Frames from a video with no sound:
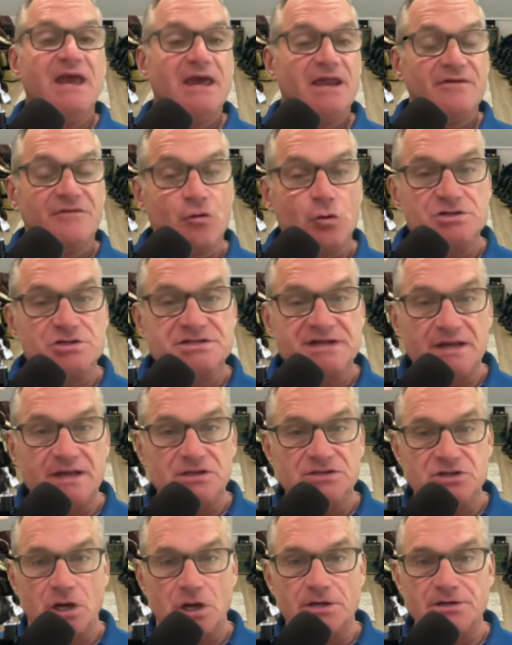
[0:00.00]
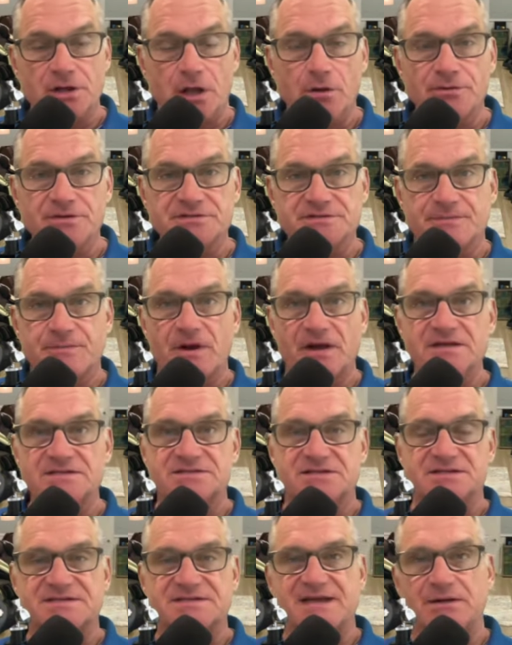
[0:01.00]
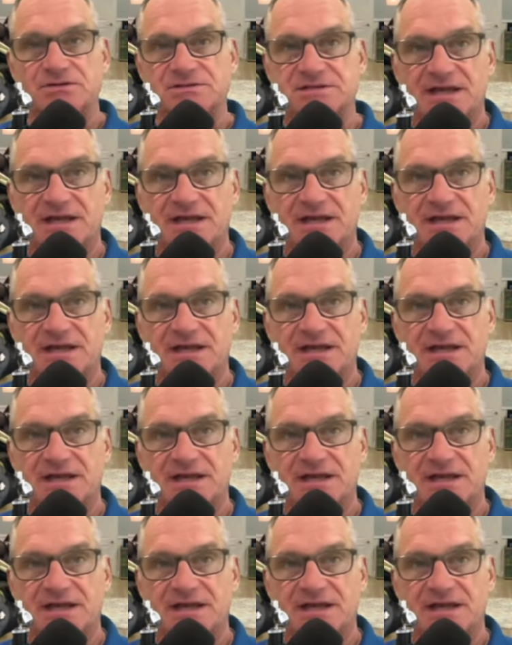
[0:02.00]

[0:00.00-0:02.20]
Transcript: And of course, sales aren't always a price discount.